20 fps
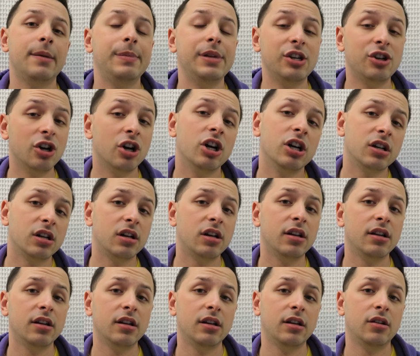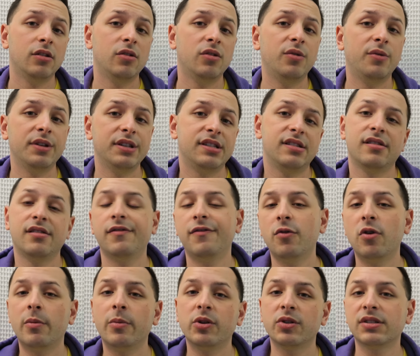Debbie Cook, who was a
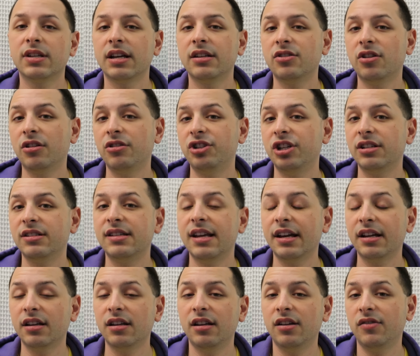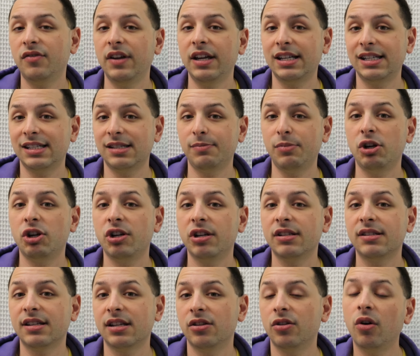former Scientology executive,
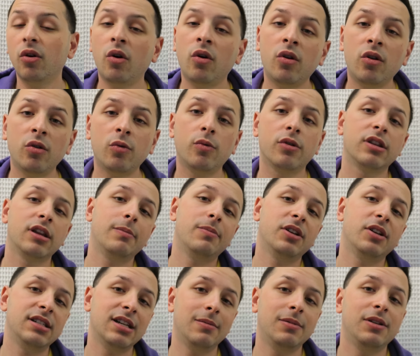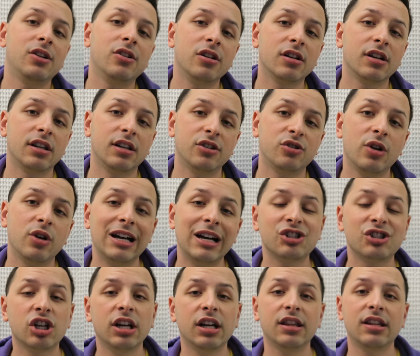experienced in the hole, where they put Debbie Cook in a
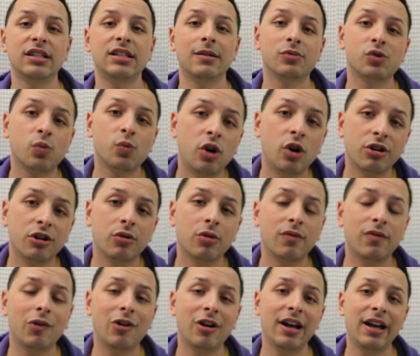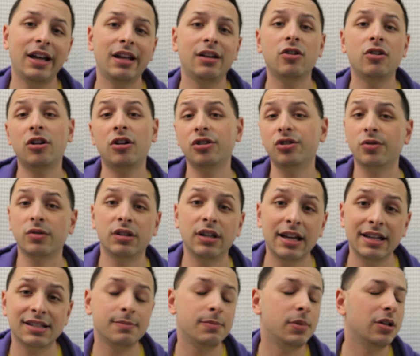trash can. They dumped water over her head, called her a
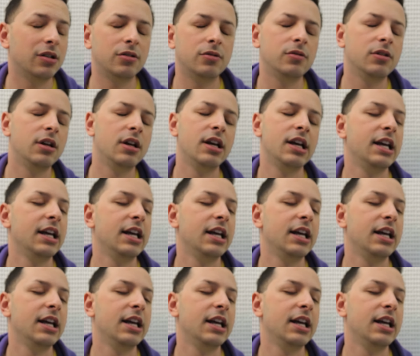lesbo,